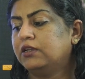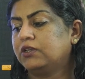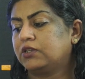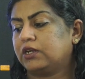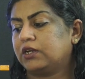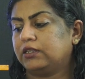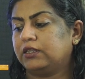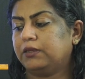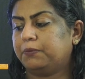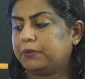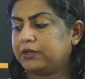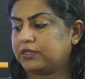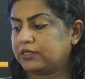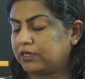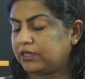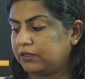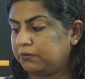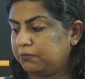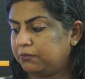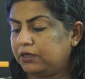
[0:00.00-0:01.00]
Chandi
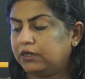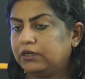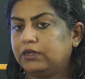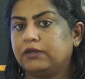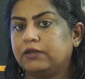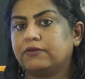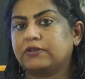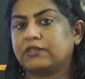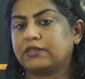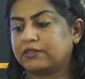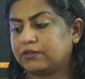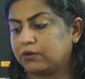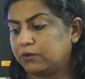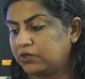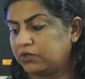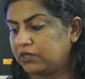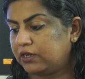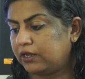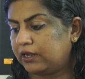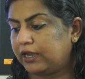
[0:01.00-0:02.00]
Prasad Bhatt. He was a
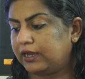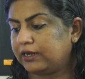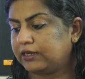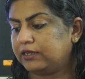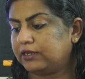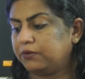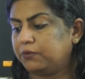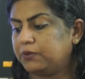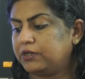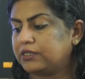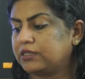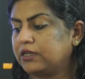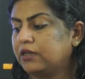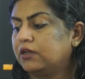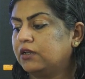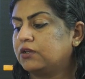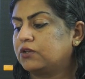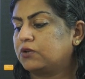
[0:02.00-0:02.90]
social activist